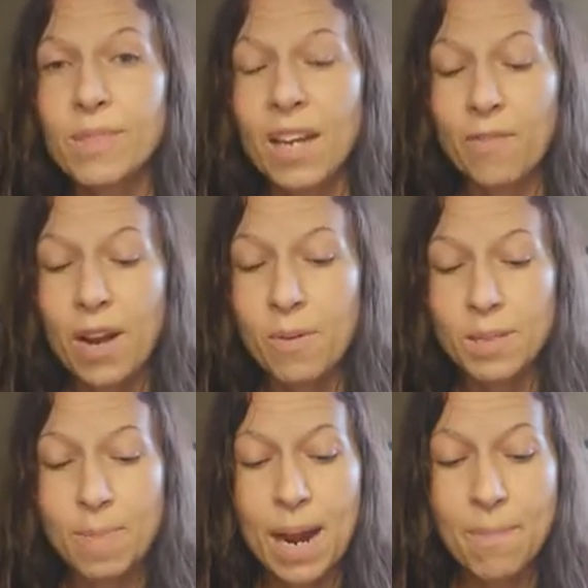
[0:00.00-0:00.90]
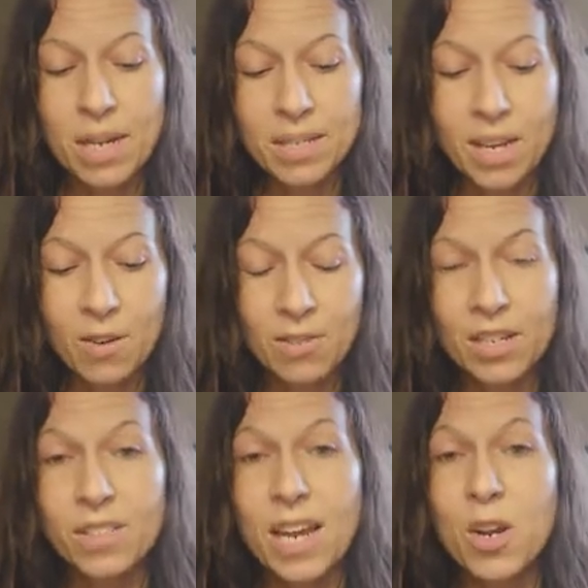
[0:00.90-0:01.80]
if I was by myself,
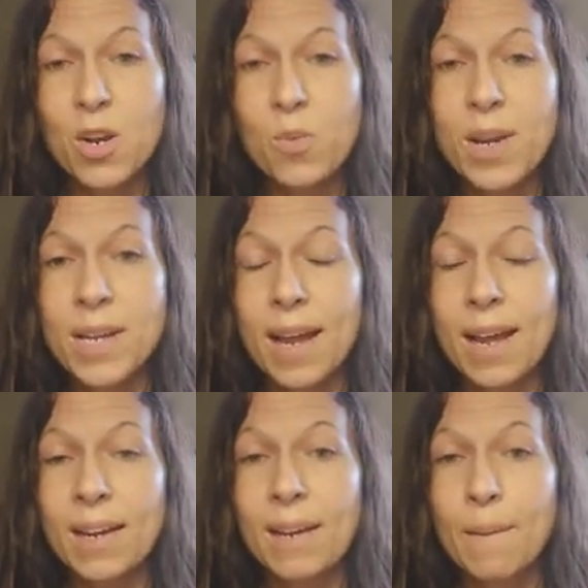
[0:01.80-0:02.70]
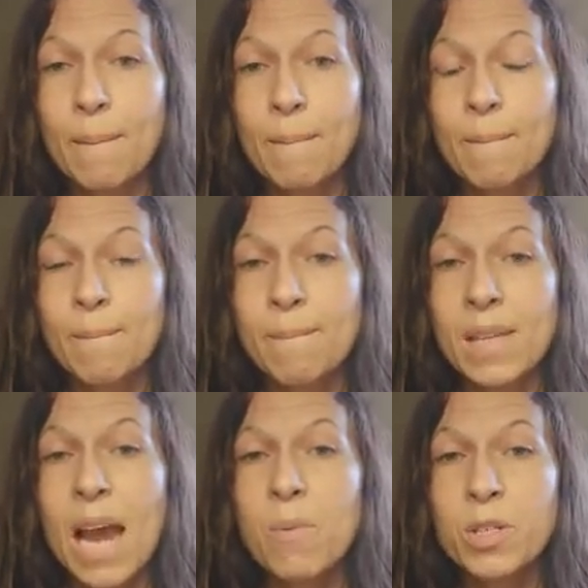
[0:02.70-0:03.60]
let's say on a weekend,
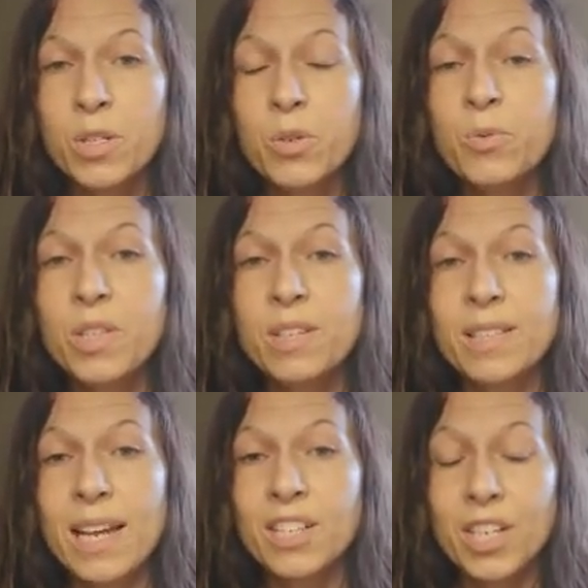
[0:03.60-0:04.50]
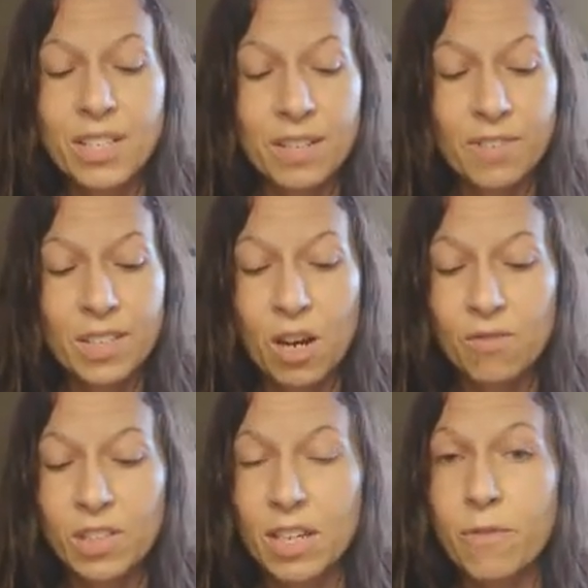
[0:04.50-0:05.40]
I would do these sessions of
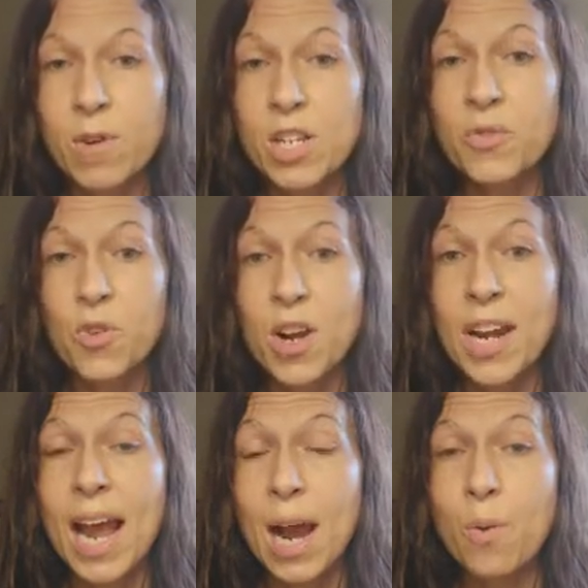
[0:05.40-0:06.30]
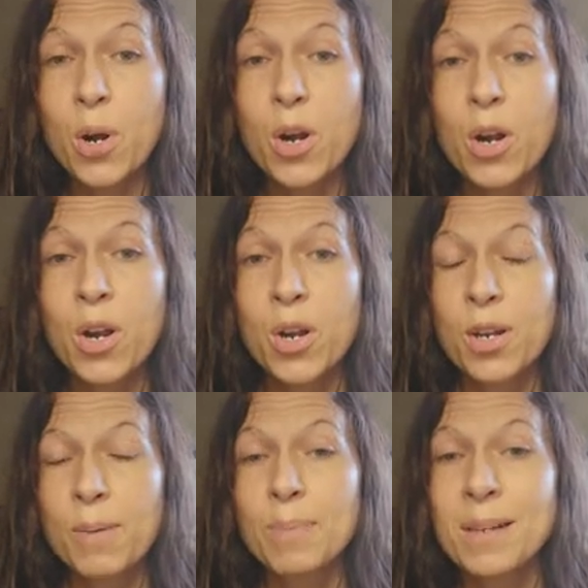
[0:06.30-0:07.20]
self-deliverance for an hour
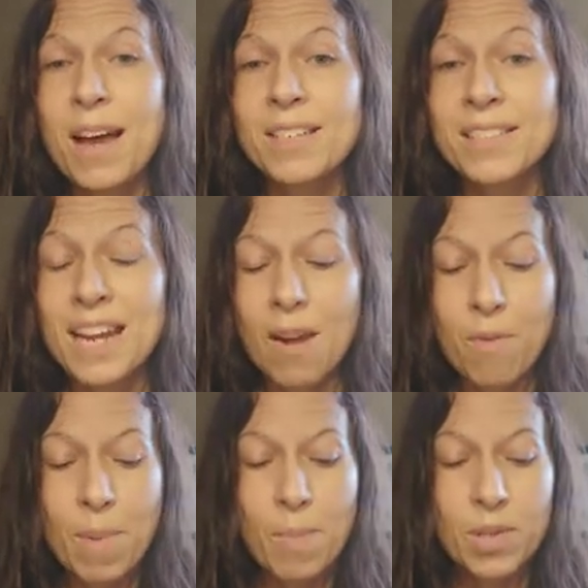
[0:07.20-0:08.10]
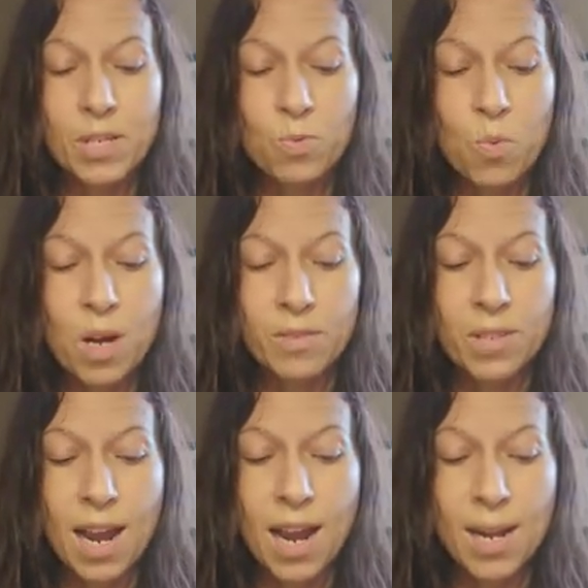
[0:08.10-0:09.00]
plus. And I remember this one
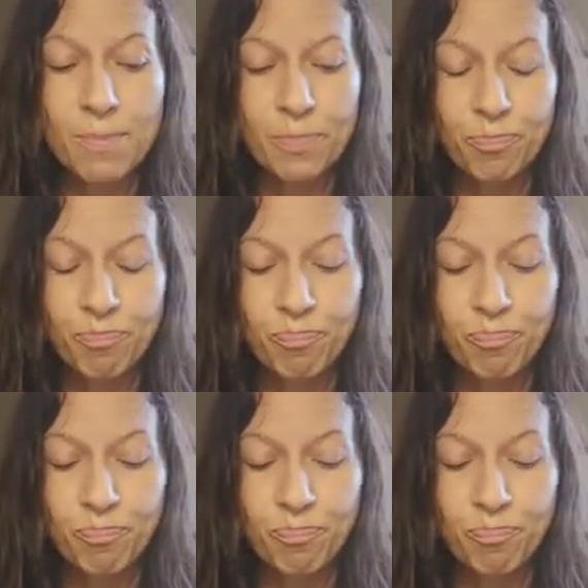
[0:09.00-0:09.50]
time